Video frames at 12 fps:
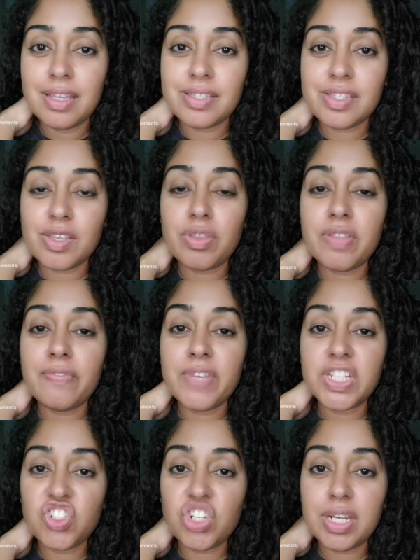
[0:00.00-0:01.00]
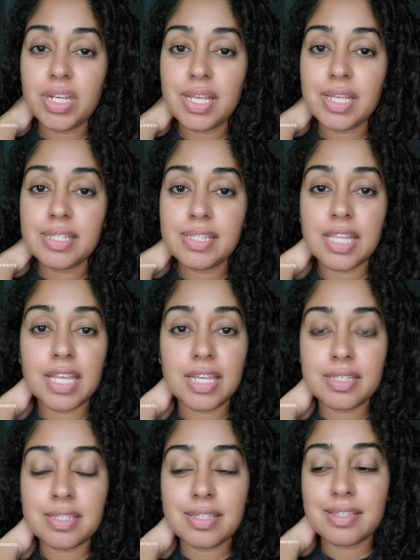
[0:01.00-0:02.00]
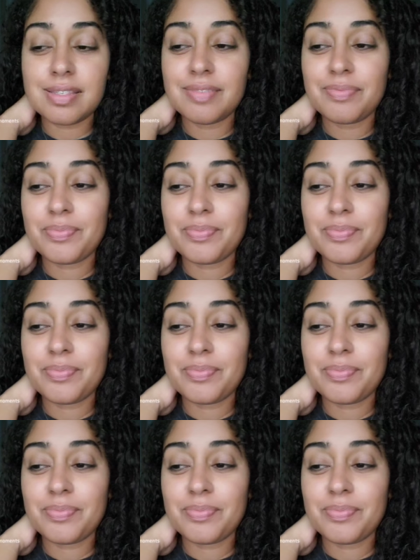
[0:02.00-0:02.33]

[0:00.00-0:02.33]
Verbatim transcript: So, the vision is this